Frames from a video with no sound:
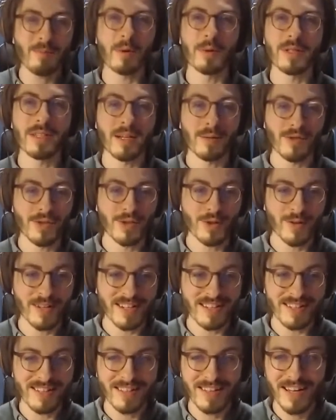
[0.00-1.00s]
but with double
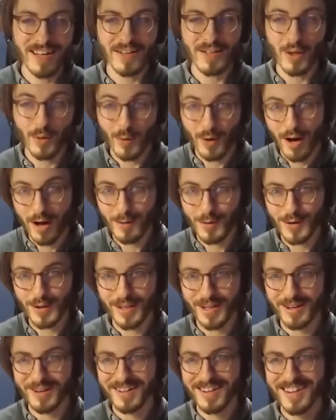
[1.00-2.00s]
strings. So we're almost
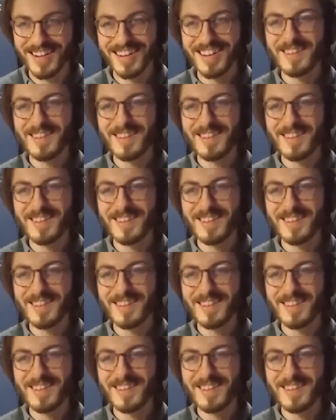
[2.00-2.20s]
there.